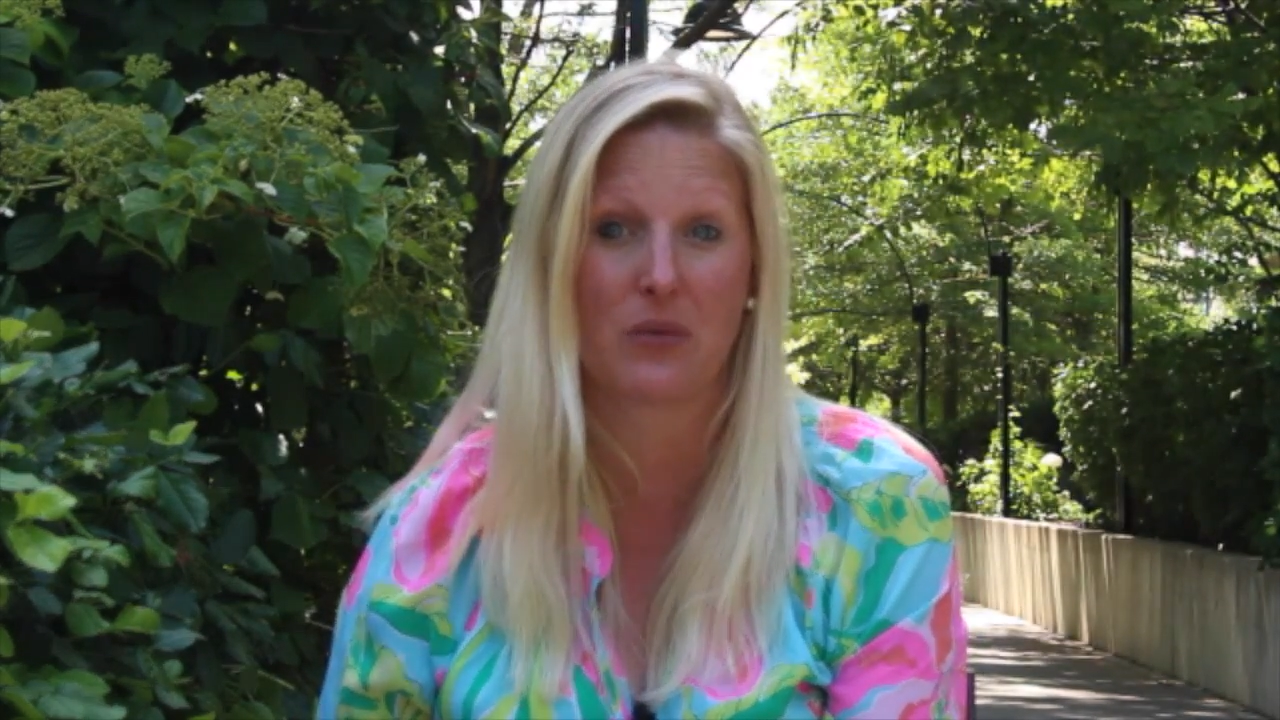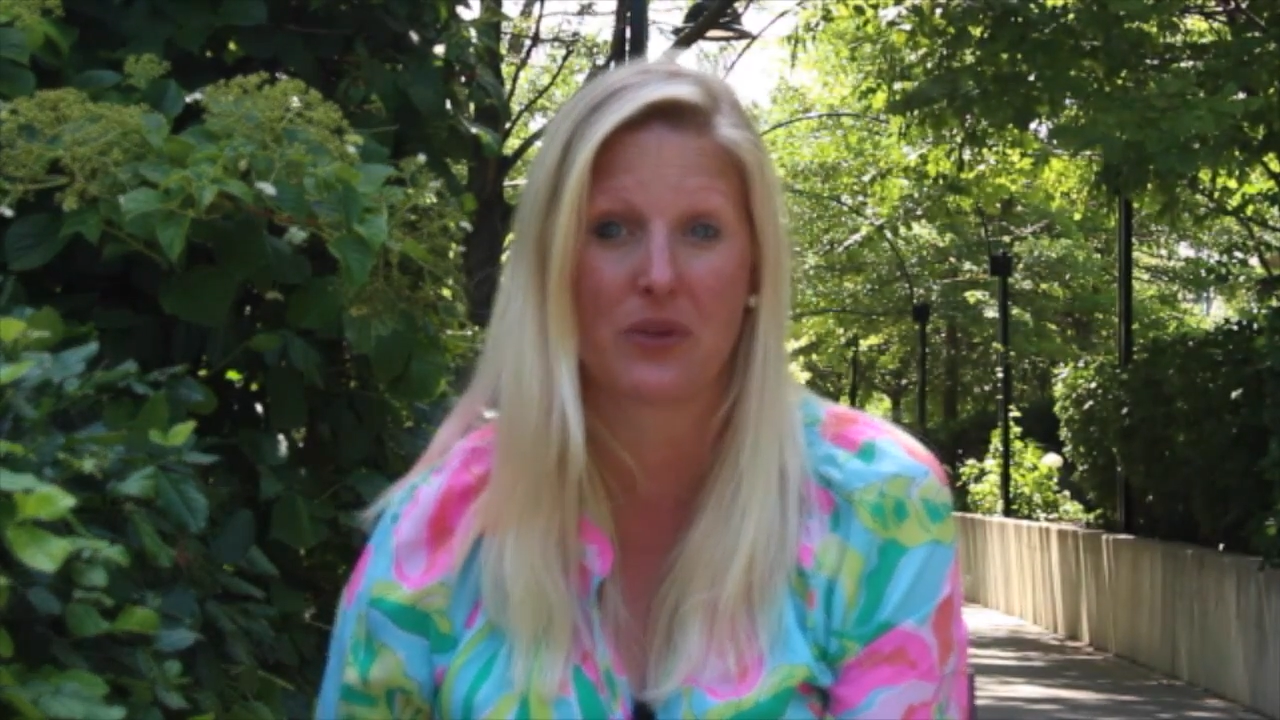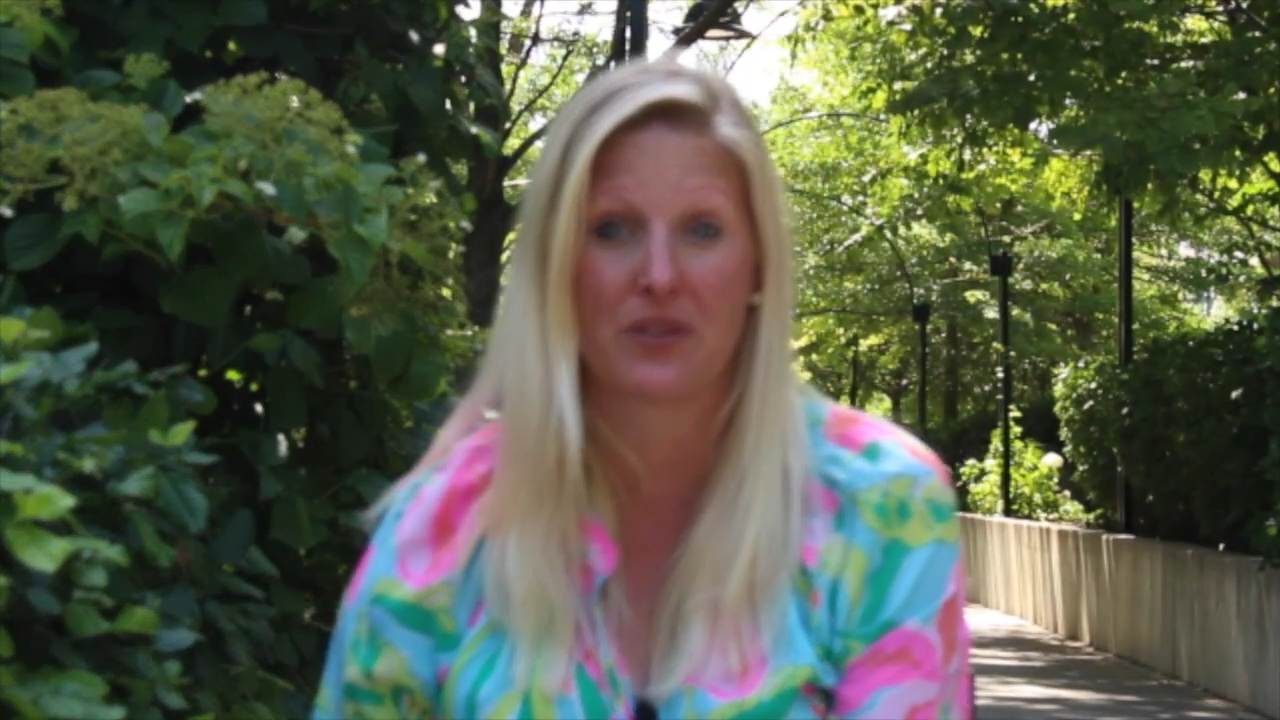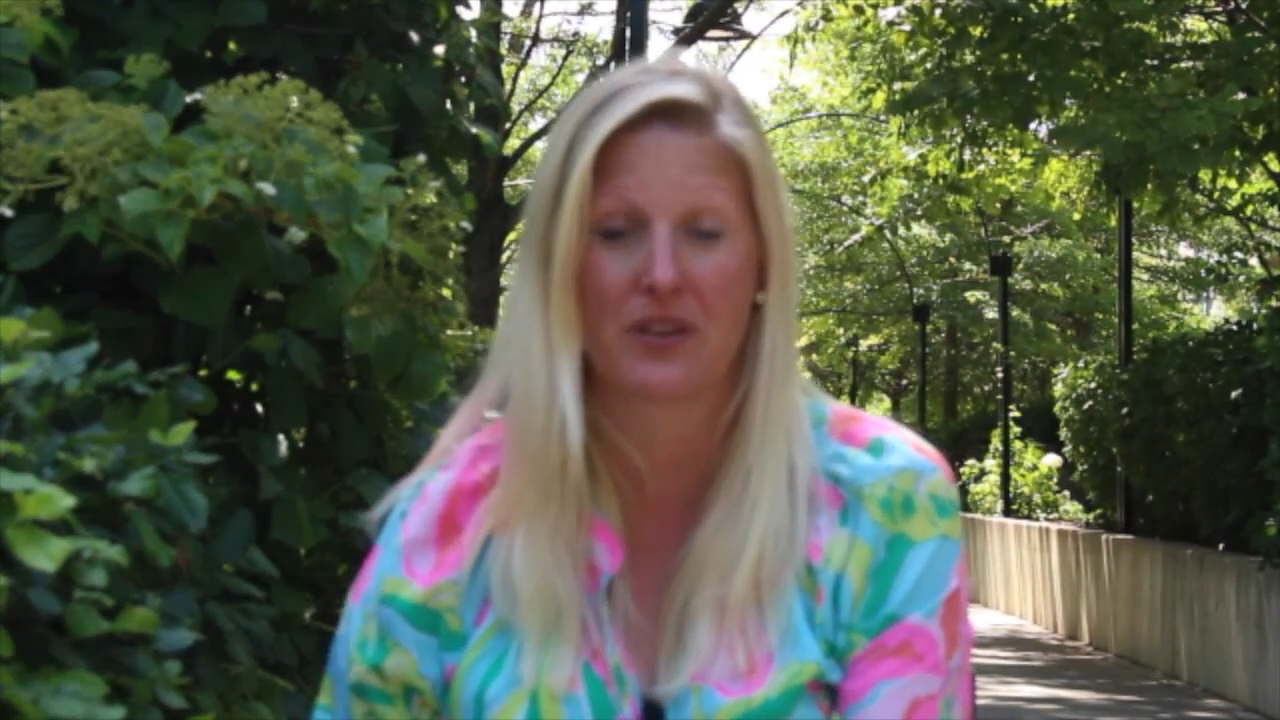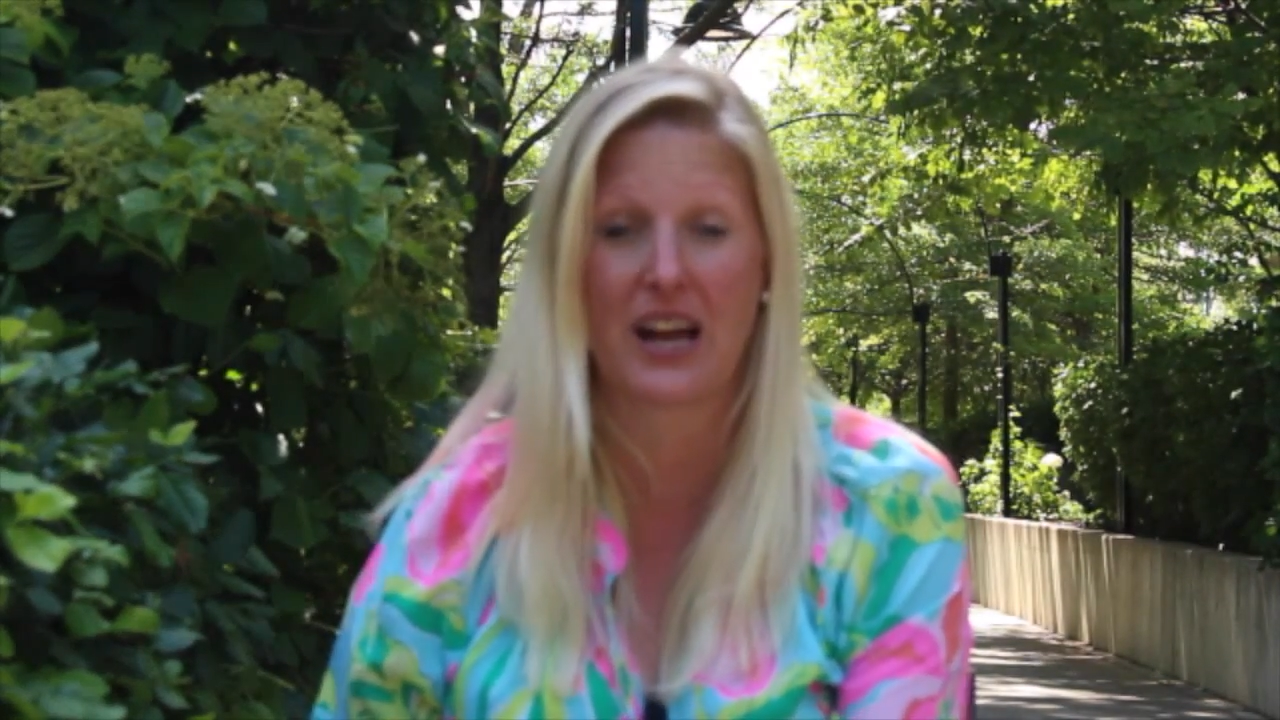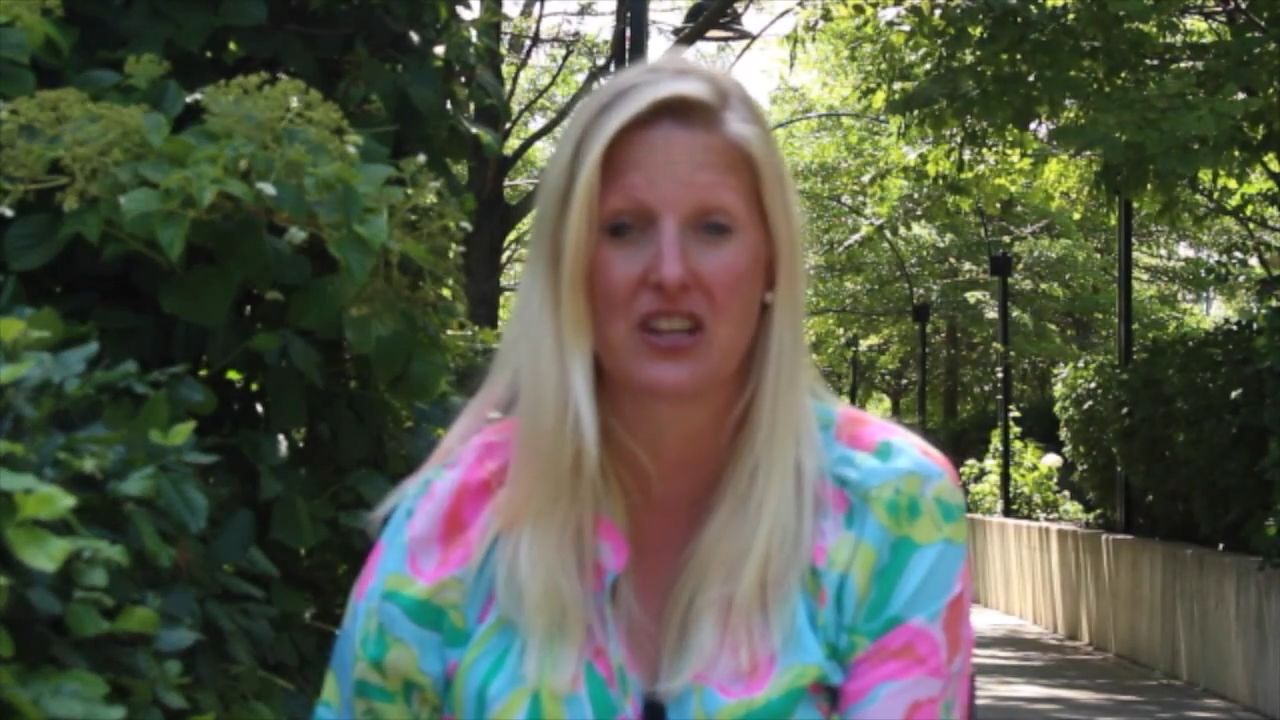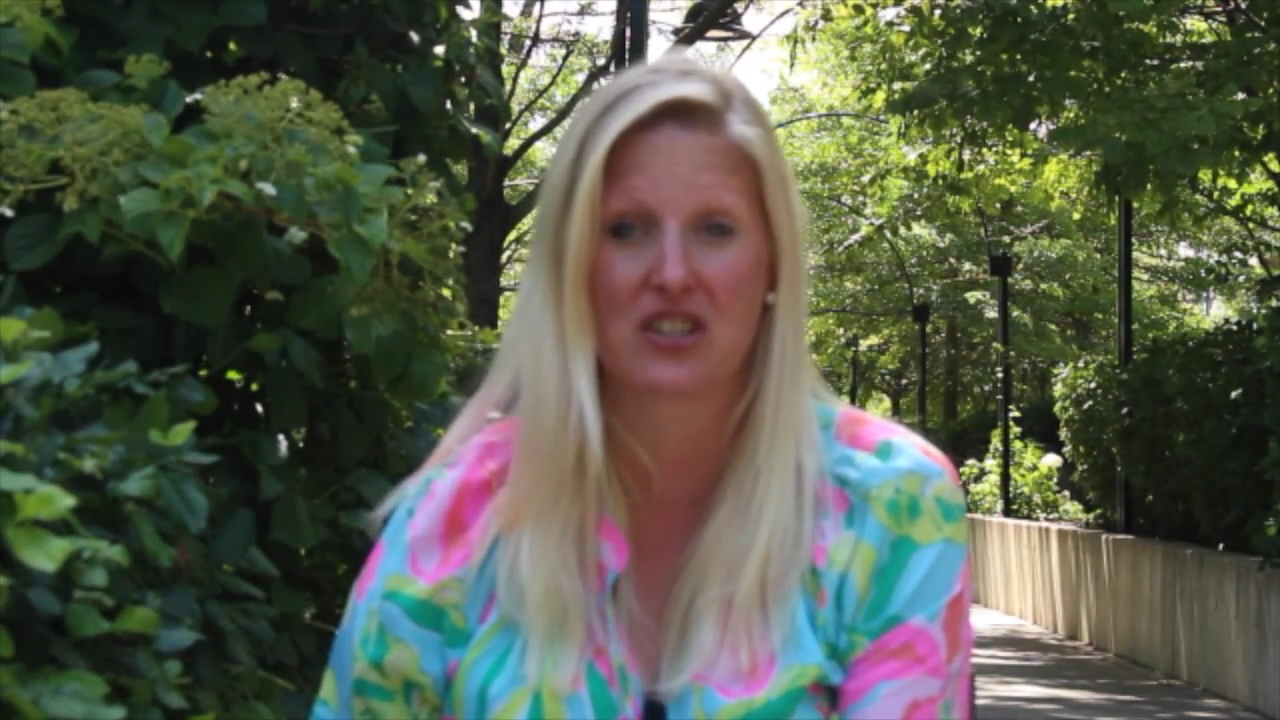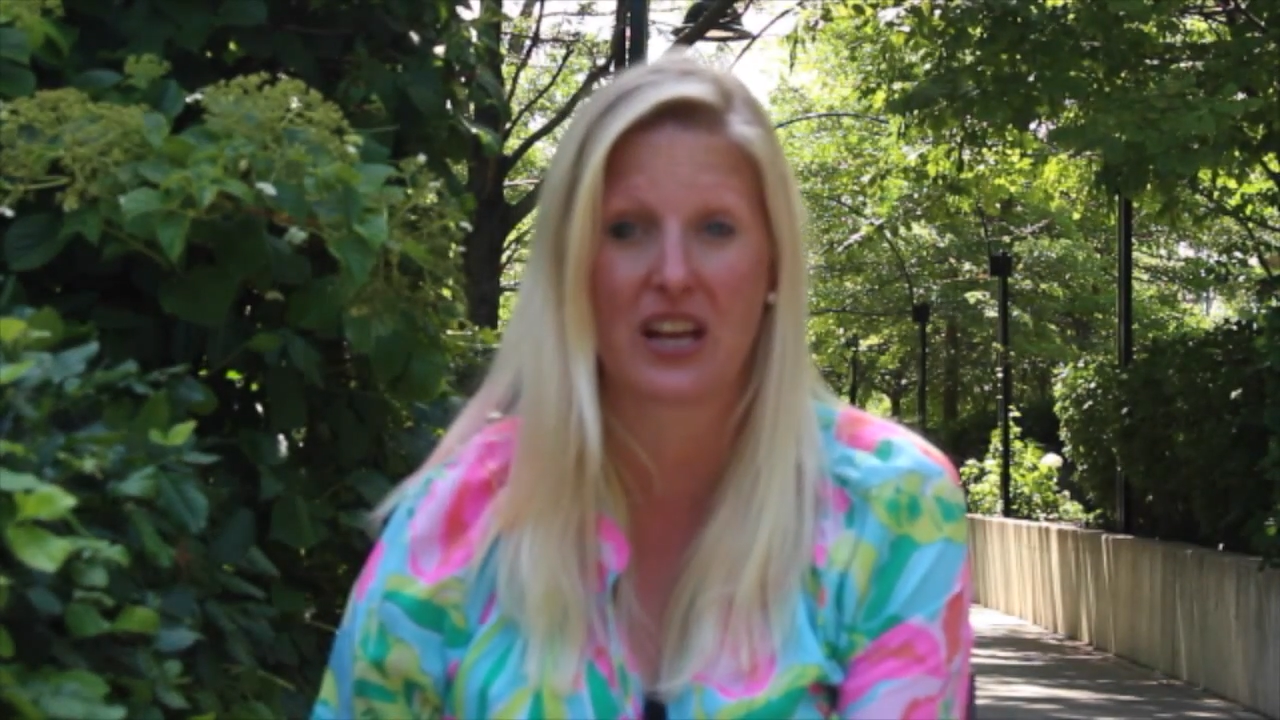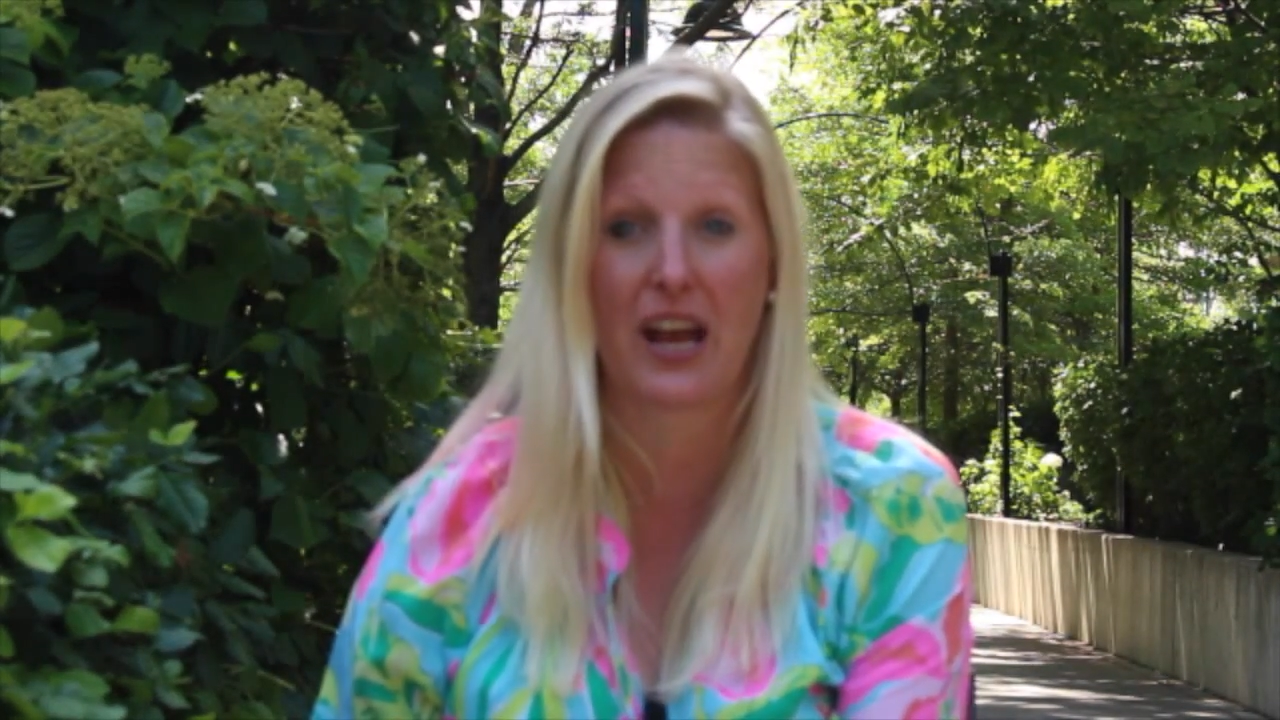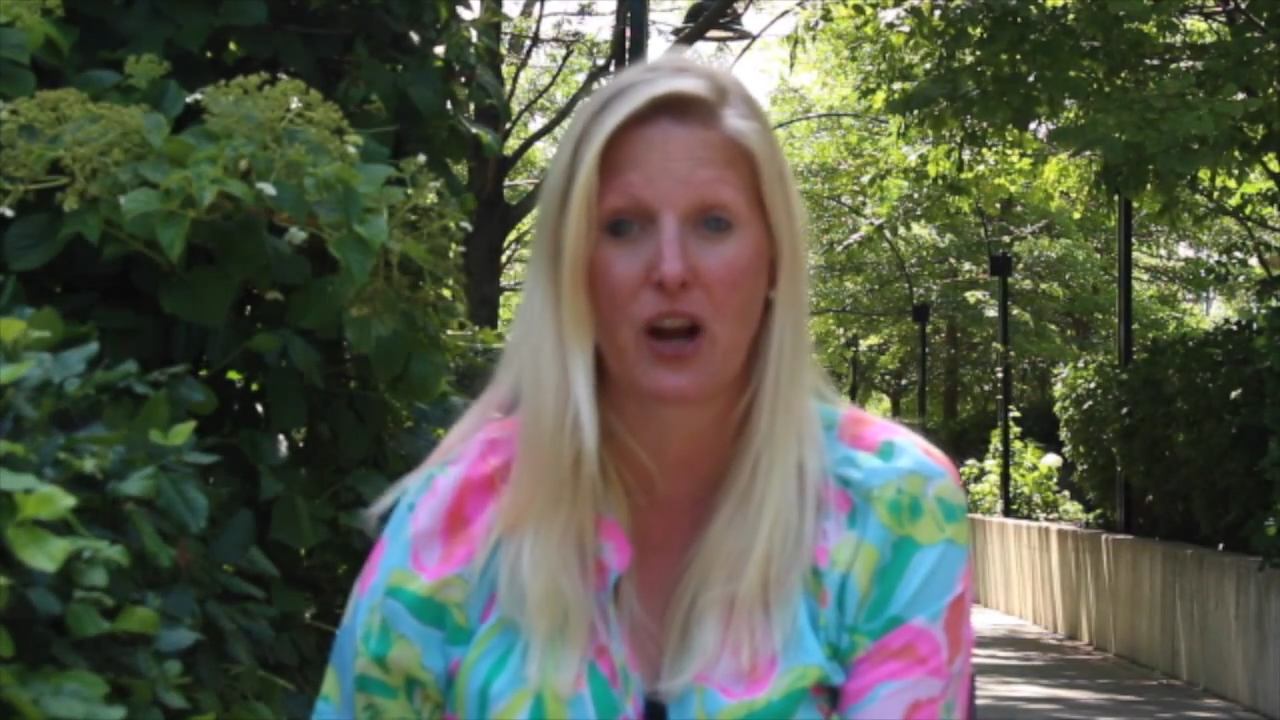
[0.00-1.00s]
with their
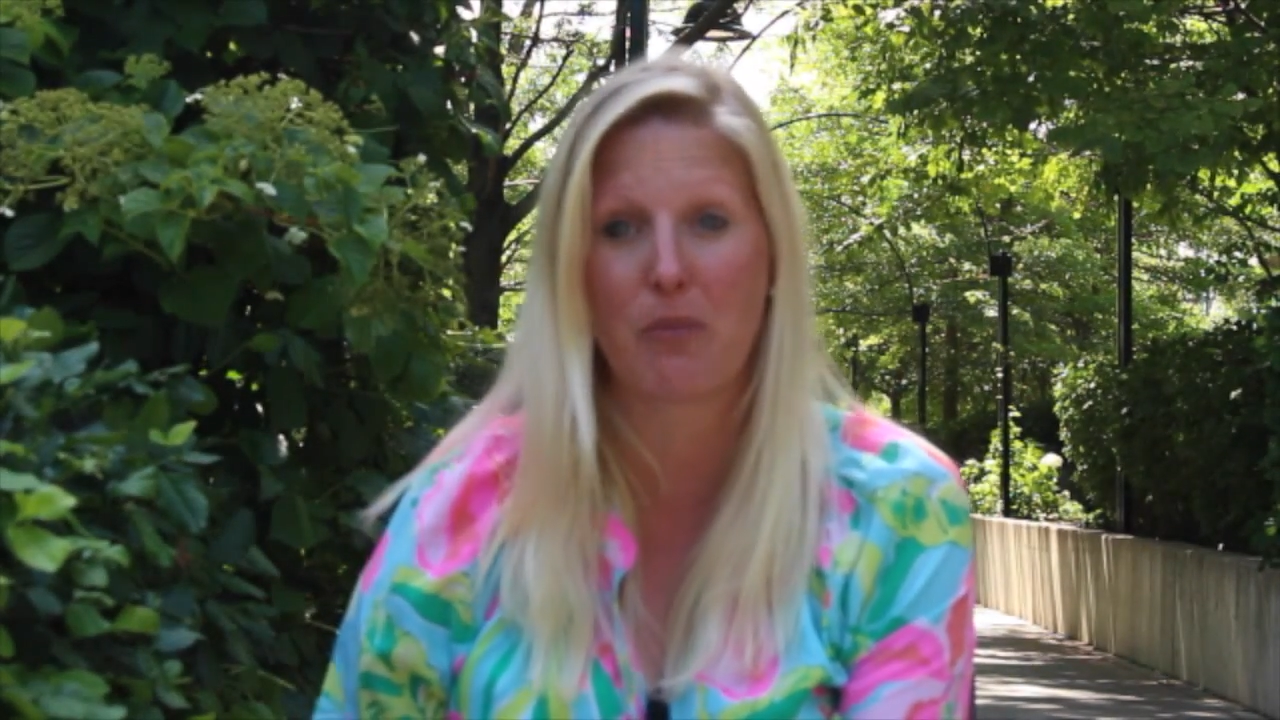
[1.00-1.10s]
hashtag